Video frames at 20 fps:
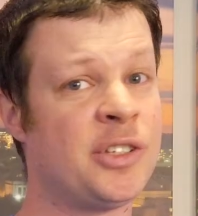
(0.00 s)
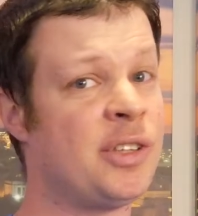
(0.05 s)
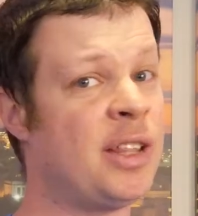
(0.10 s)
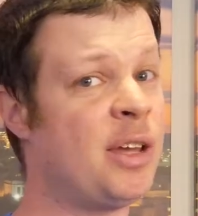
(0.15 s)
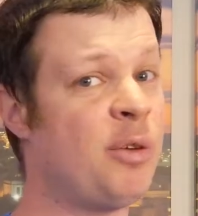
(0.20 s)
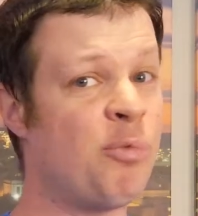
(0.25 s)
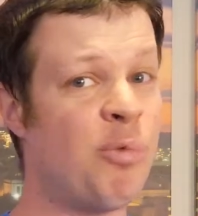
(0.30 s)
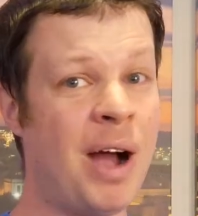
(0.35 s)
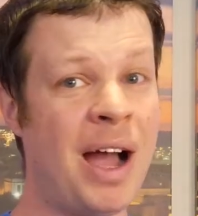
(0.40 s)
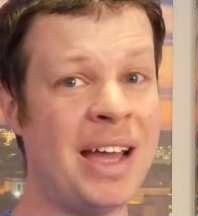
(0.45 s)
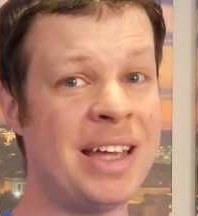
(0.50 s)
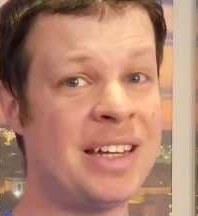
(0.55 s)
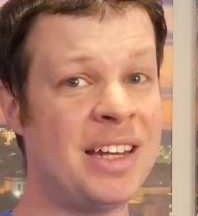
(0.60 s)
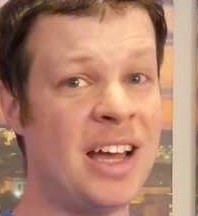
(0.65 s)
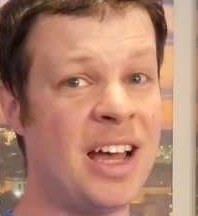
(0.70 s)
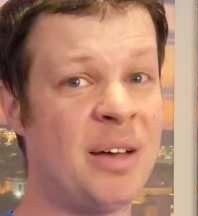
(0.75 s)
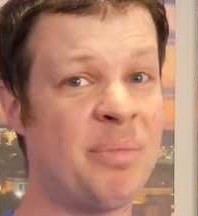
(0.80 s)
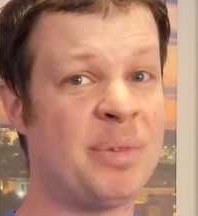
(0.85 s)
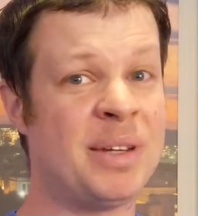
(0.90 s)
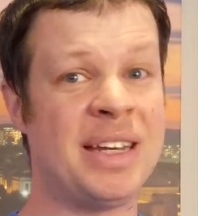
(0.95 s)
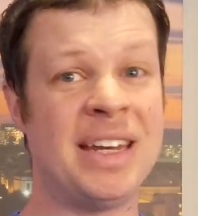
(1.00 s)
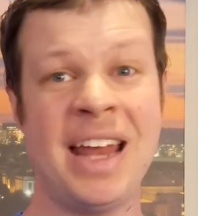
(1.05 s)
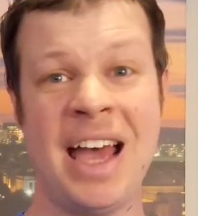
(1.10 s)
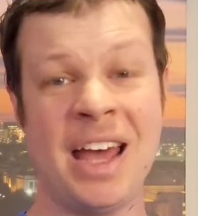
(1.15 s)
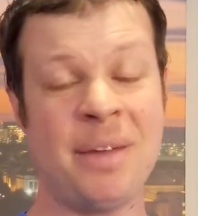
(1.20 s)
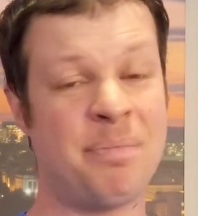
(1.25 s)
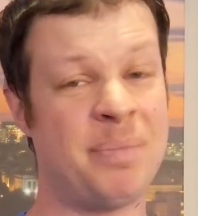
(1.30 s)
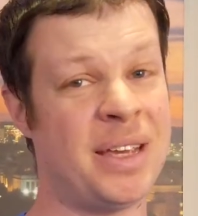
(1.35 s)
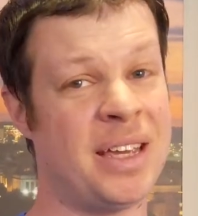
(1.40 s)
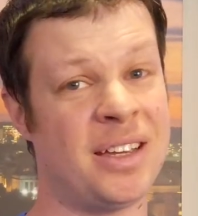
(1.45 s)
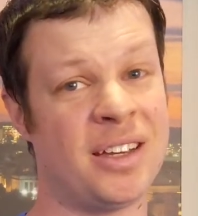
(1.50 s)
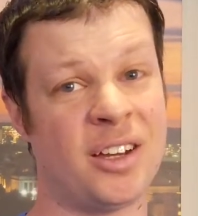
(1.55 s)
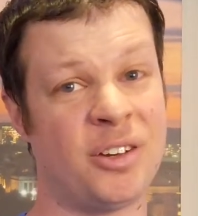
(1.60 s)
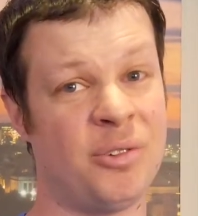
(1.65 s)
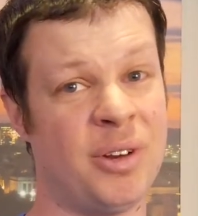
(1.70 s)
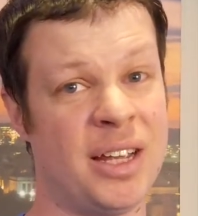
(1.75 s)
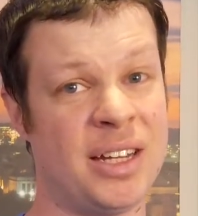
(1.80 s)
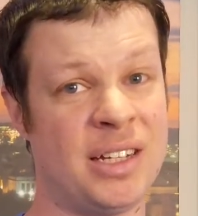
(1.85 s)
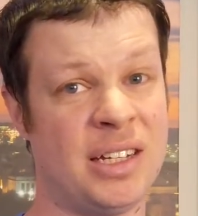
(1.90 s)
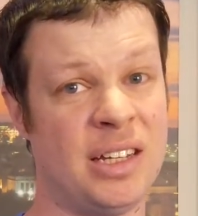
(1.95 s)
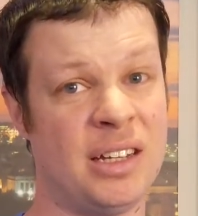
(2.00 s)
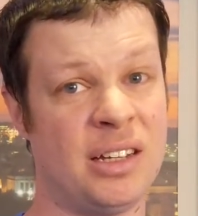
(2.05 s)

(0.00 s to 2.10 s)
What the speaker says: so they wind up not being a great